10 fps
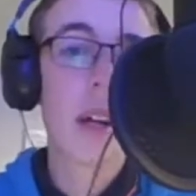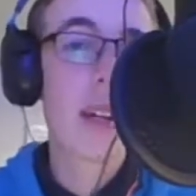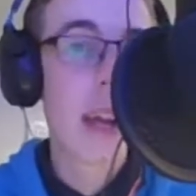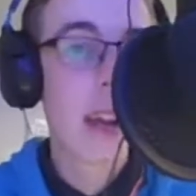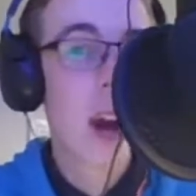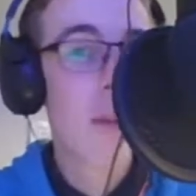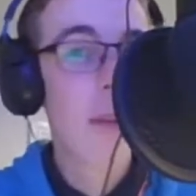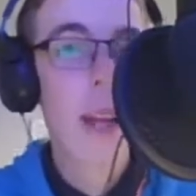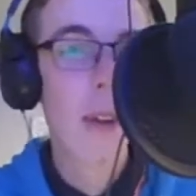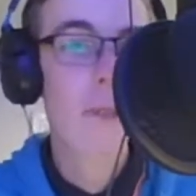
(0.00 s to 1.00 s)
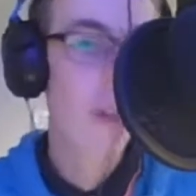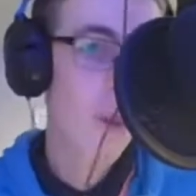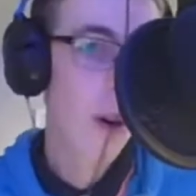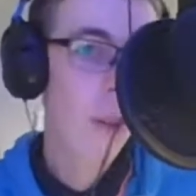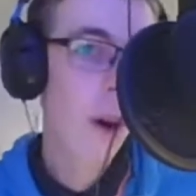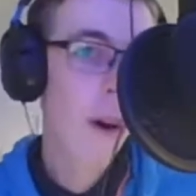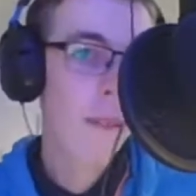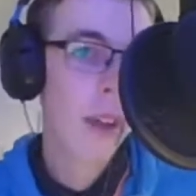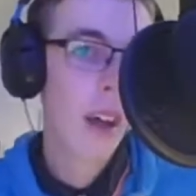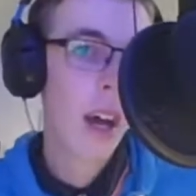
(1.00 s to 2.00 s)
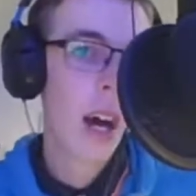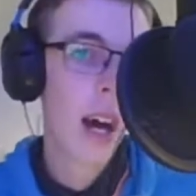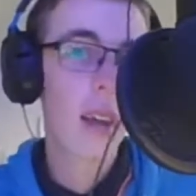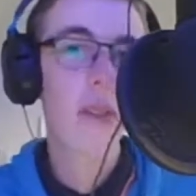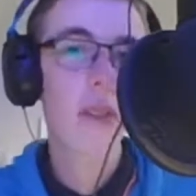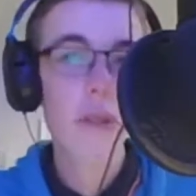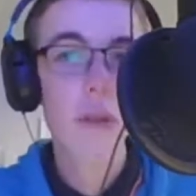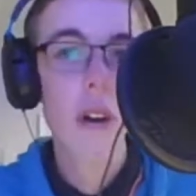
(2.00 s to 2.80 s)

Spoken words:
then I believe Formula One has